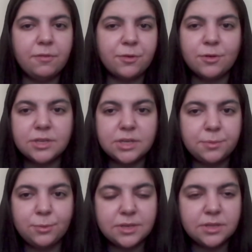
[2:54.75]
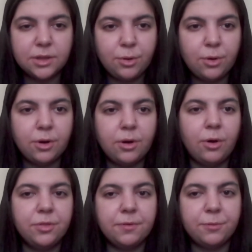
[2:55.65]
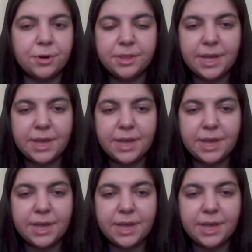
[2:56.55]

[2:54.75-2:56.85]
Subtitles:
First, it was the law on the foreign